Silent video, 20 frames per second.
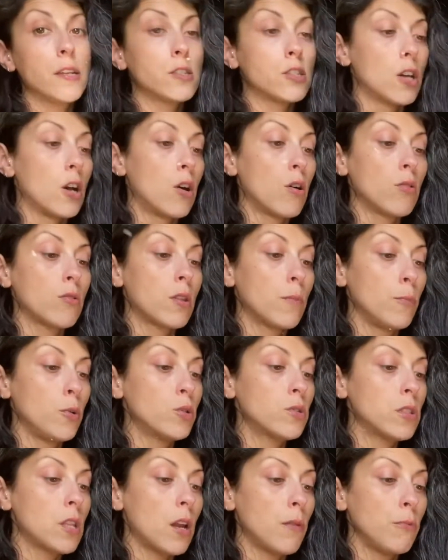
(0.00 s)
So the
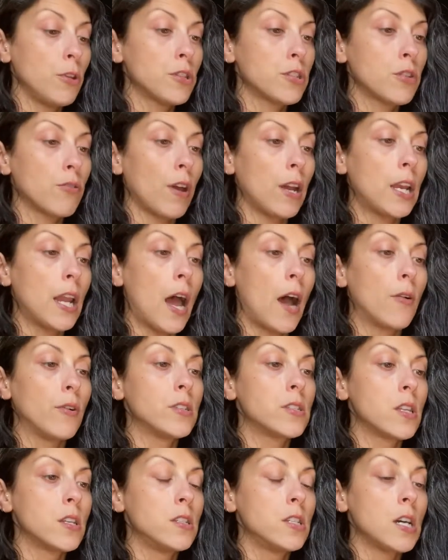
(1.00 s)
mousse that I'm using right now
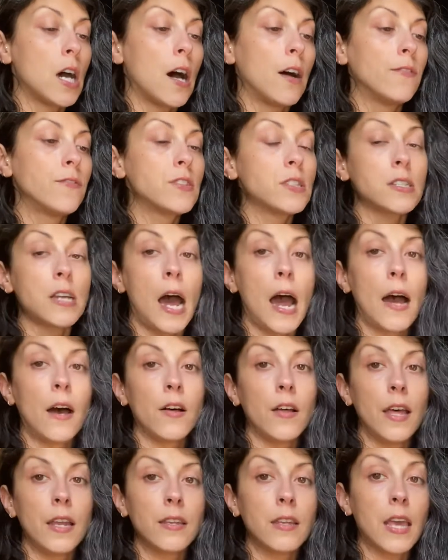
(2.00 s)
is the Dove Style
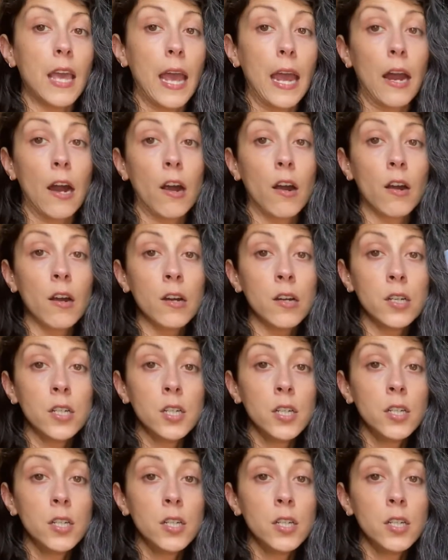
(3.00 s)
and Care.